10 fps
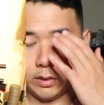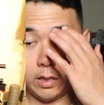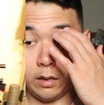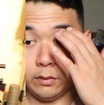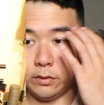
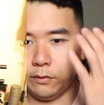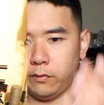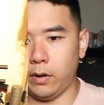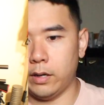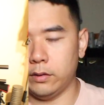tons
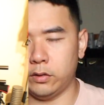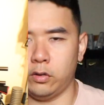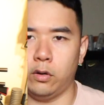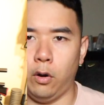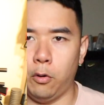of ways
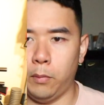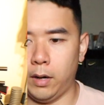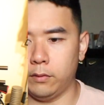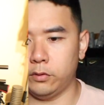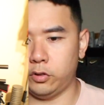to go
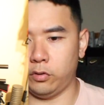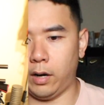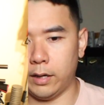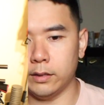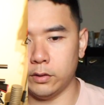about
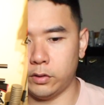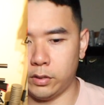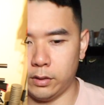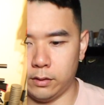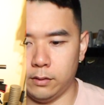trying
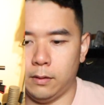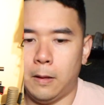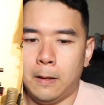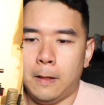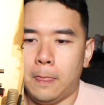to
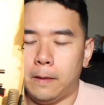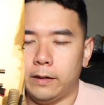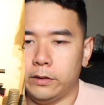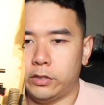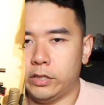
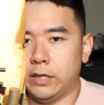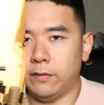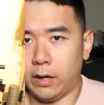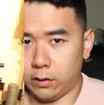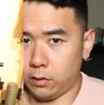achieve
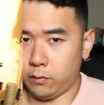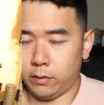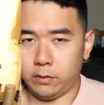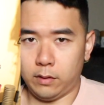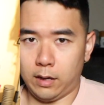that goal,
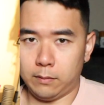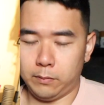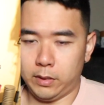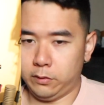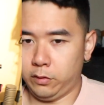whether that
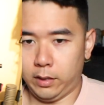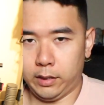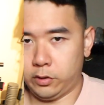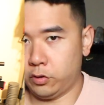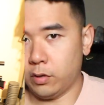be trying to
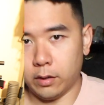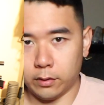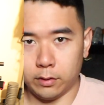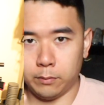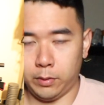get
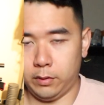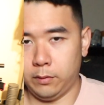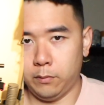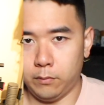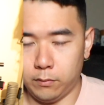stronger, building
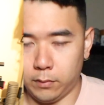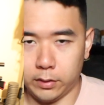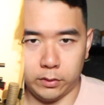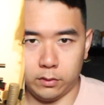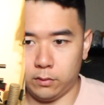
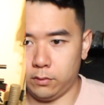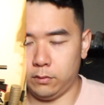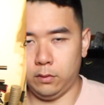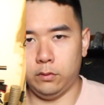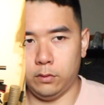muscle,
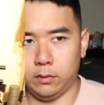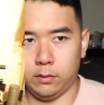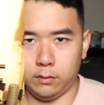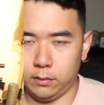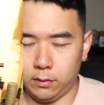
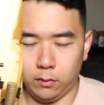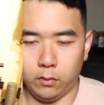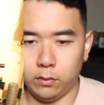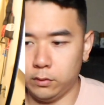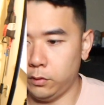
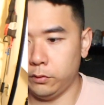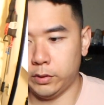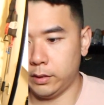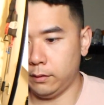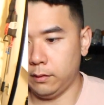or
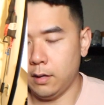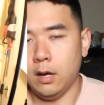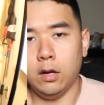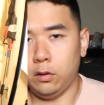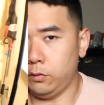losing
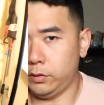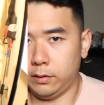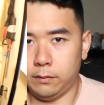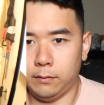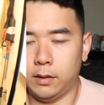
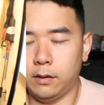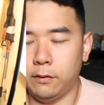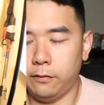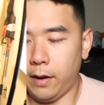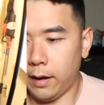
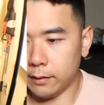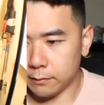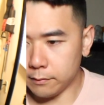fat.